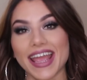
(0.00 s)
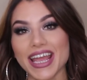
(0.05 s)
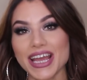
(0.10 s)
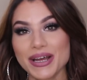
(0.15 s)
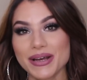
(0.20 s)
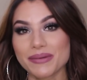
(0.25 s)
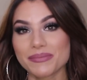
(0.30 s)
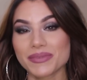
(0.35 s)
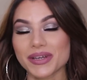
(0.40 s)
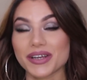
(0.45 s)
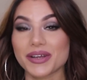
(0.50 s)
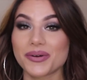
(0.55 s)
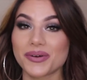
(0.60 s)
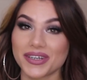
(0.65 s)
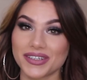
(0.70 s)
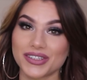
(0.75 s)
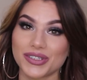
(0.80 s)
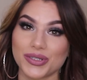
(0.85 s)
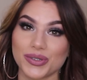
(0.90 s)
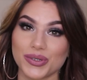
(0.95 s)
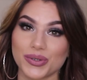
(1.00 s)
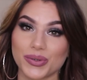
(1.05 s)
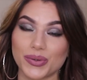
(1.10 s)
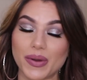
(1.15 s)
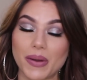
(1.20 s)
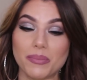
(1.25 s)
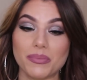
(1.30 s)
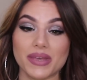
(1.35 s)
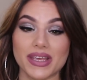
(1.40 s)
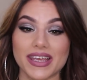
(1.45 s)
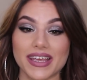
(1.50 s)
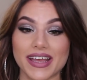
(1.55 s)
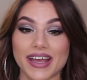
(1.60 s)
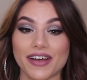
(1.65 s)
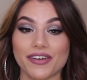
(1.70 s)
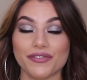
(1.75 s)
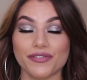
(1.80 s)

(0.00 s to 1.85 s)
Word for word: am going to be